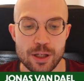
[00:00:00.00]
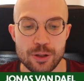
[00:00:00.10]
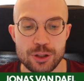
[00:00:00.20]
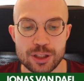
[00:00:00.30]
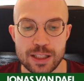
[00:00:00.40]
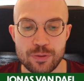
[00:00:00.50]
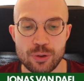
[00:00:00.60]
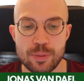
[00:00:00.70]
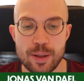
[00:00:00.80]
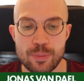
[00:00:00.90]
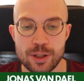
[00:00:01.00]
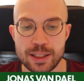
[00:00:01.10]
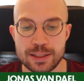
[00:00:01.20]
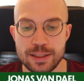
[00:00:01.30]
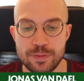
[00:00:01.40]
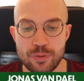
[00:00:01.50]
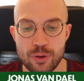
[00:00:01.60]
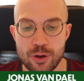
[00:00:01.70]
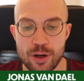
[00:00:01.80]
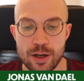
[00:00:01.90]
You just have to remember this
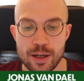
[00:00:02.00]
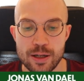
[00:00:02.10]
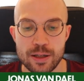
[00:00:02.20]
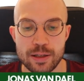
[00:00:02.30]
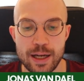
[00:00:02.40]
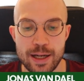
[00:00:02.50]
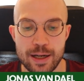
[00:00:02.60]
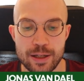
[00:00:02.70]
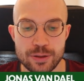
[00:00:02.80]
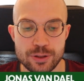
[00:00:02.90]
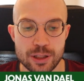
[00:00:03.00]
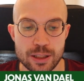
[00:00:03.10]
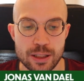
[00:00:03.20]
d4, knight out,